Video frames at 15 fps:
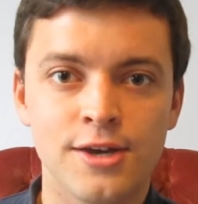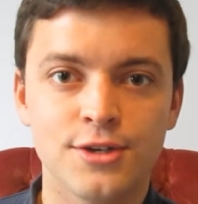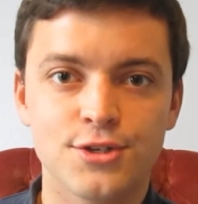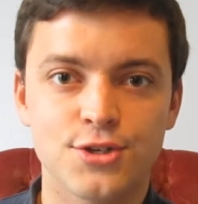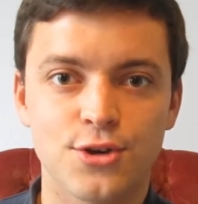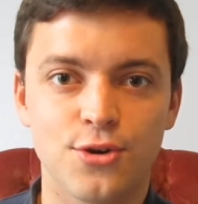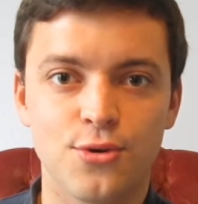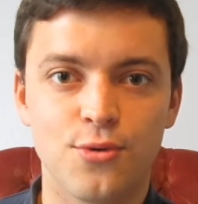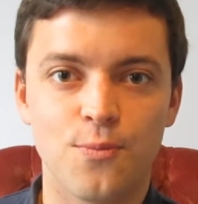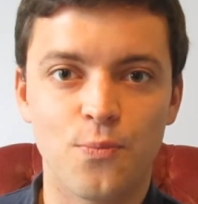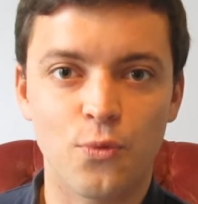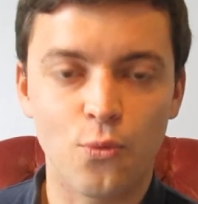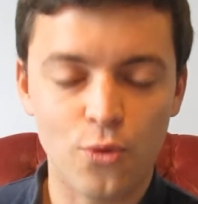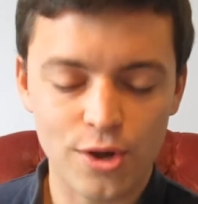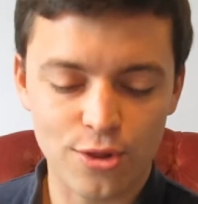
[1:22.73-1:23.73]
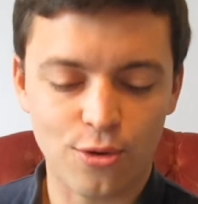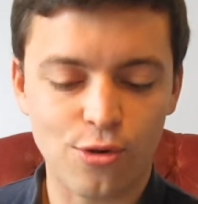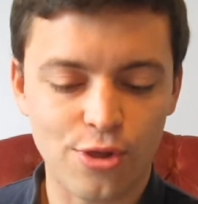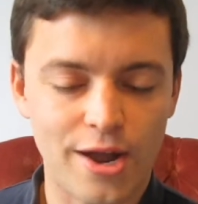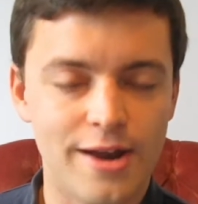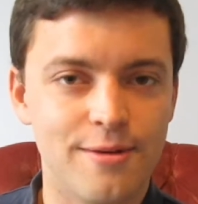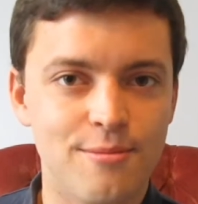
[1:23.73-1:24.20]
So, with all
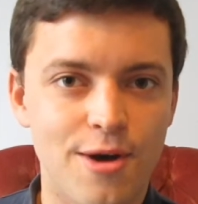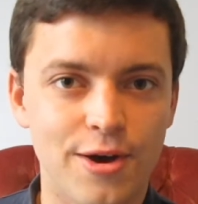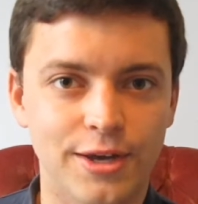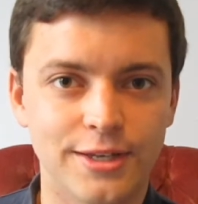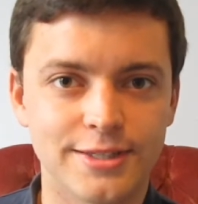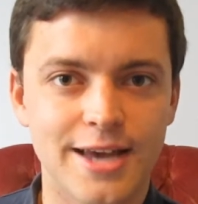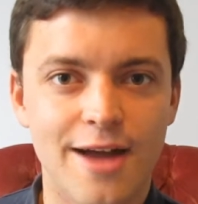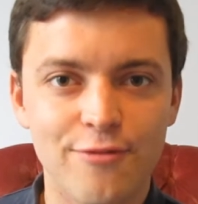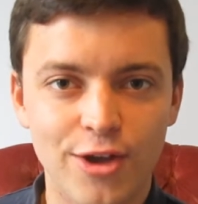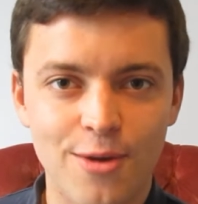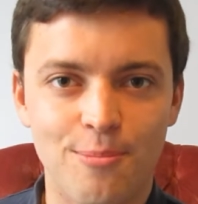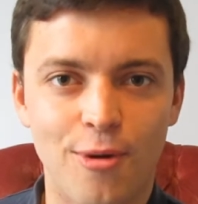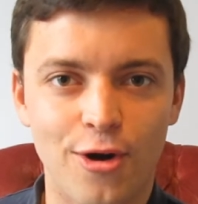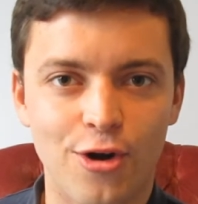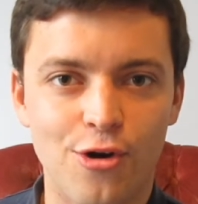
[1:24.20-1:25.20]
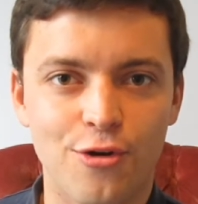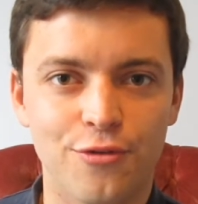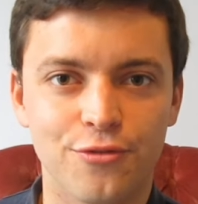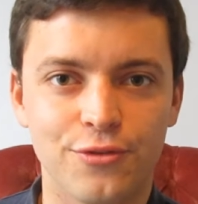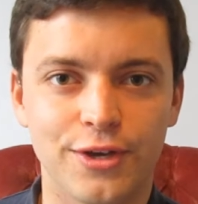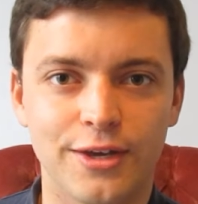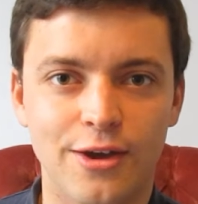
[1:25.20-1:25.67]
that in mind, having a
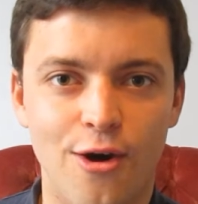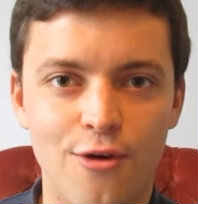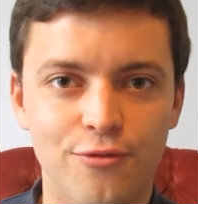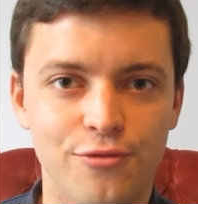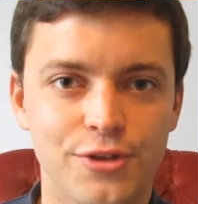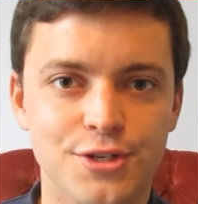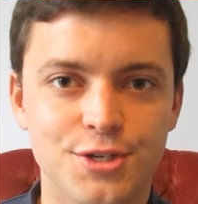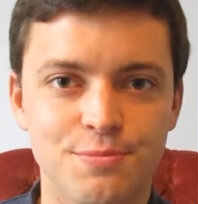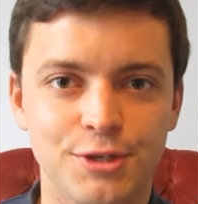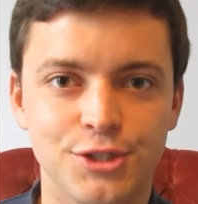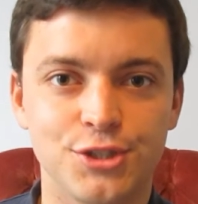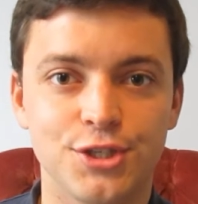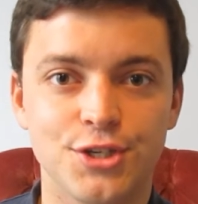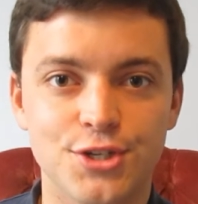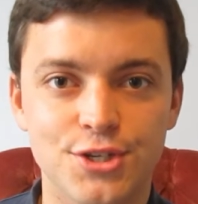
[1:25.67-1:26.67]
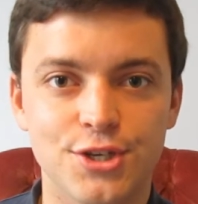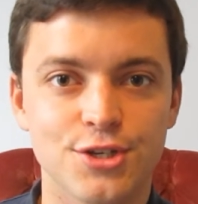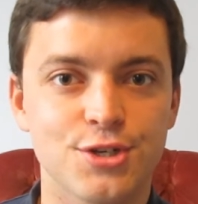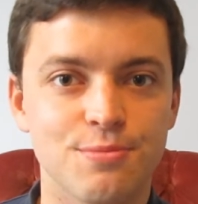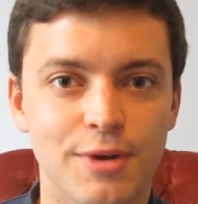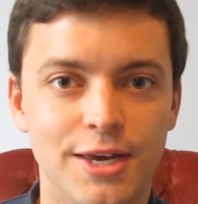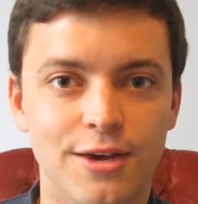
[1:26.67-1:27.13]
biography of this species
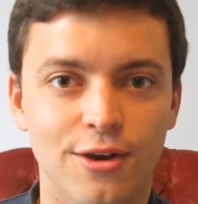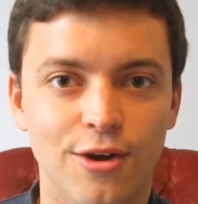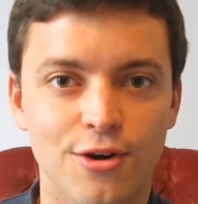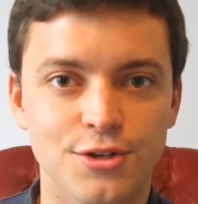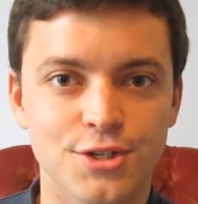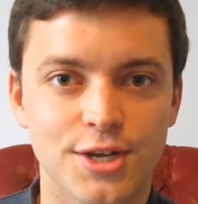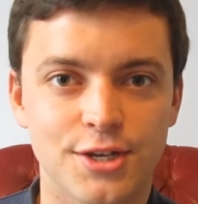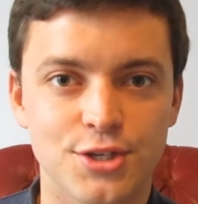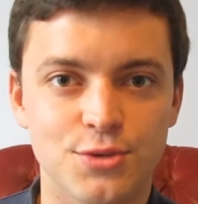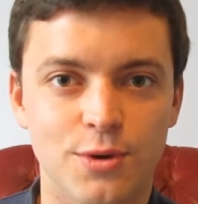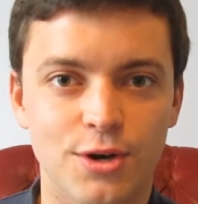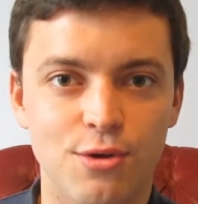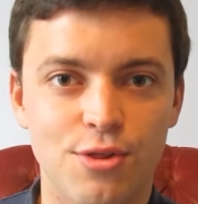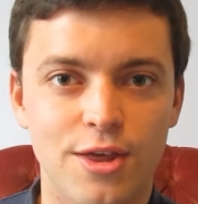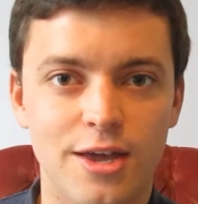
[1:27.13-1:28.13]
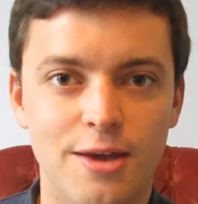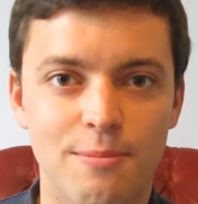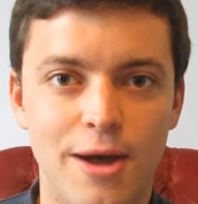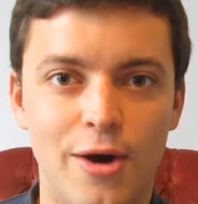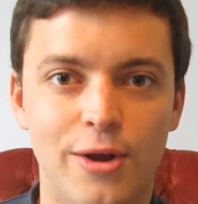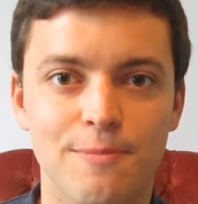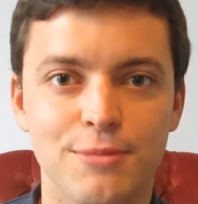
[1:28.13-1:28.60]
does make a lot of sense when you think
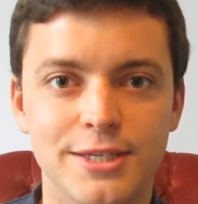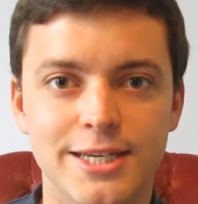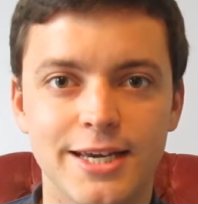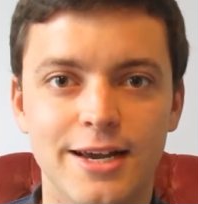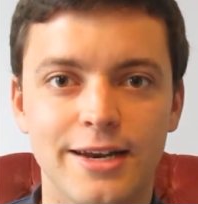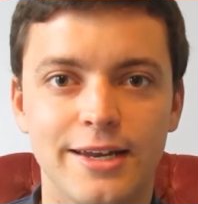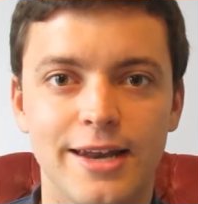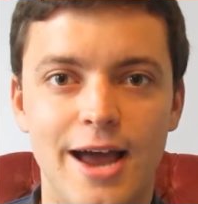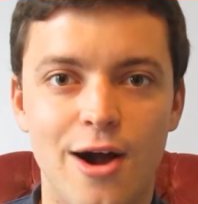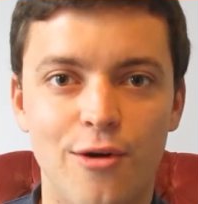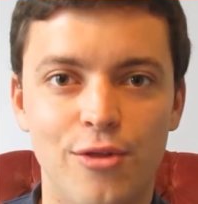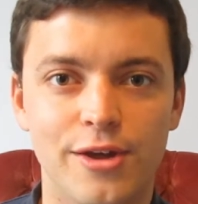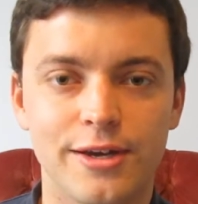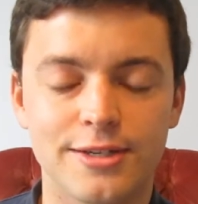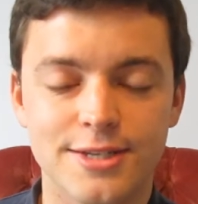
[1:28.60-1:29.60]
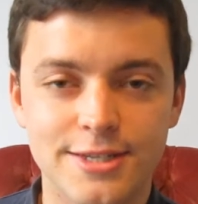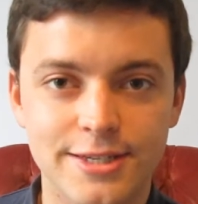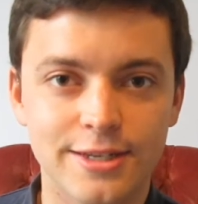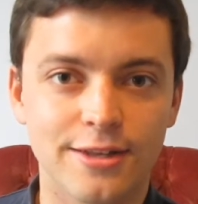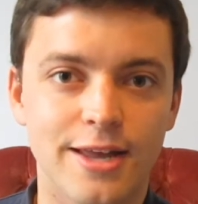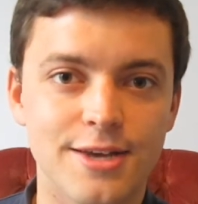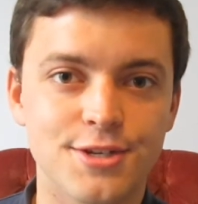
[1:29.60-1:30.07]
about it, particularly now there are
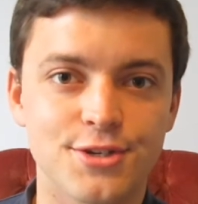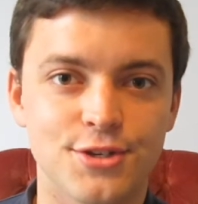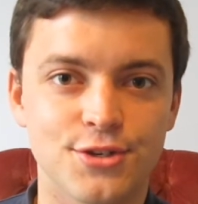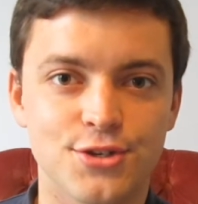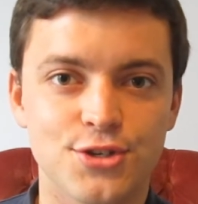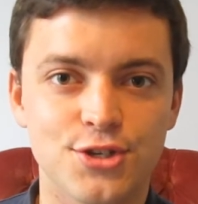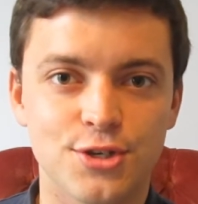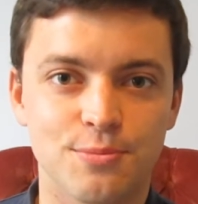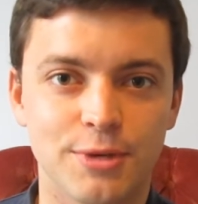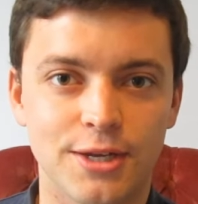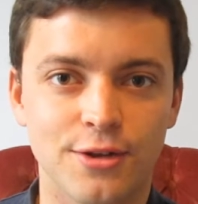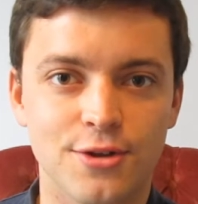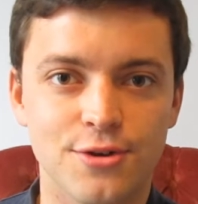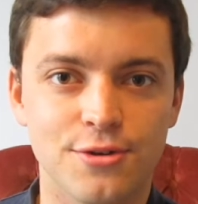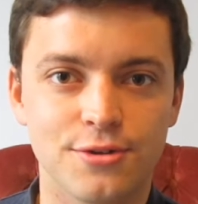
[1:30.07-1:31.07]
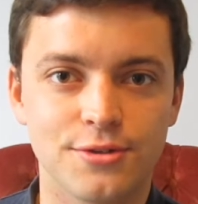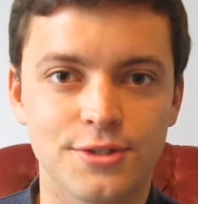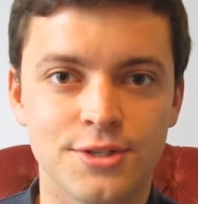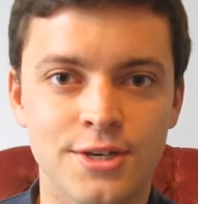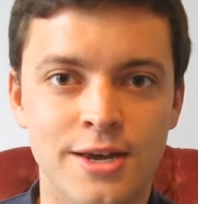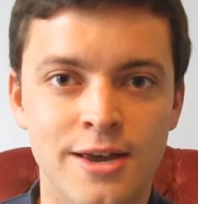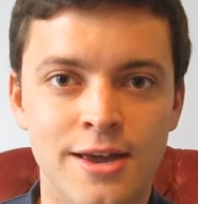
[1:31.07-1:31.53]
still lessons to be
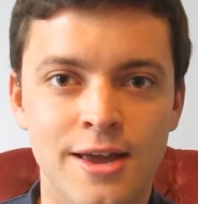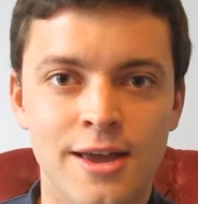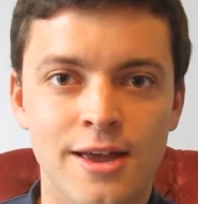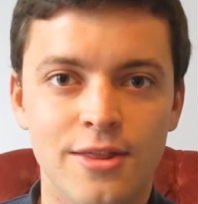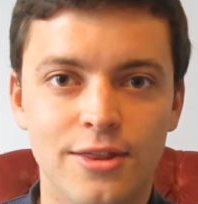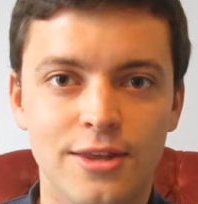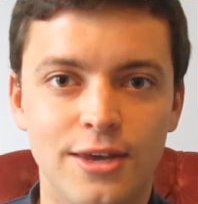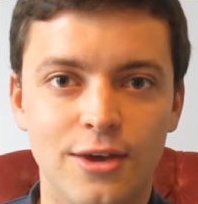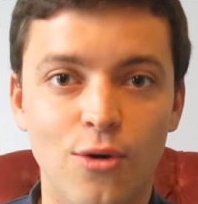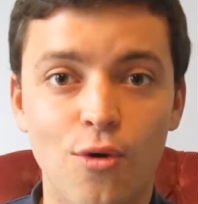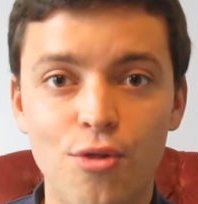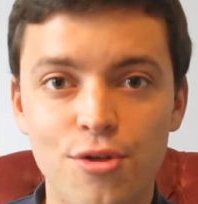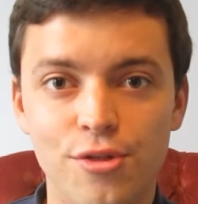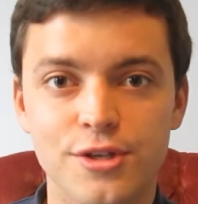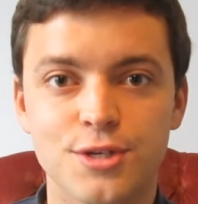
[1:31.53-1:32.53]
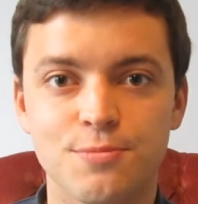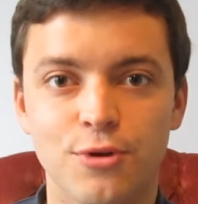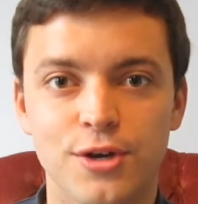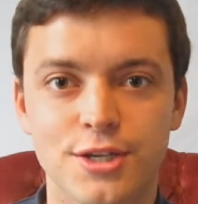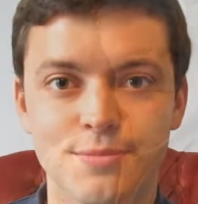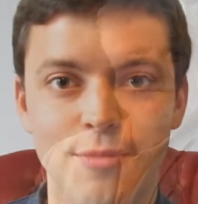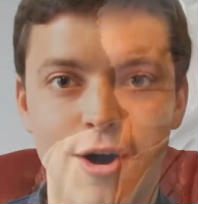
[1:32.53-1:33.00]
learned. The author of this
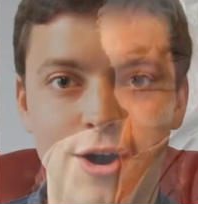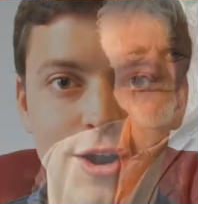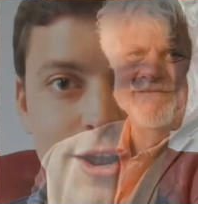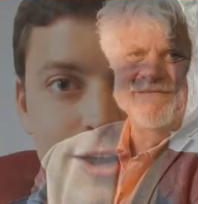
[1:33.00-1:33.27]
book is Mark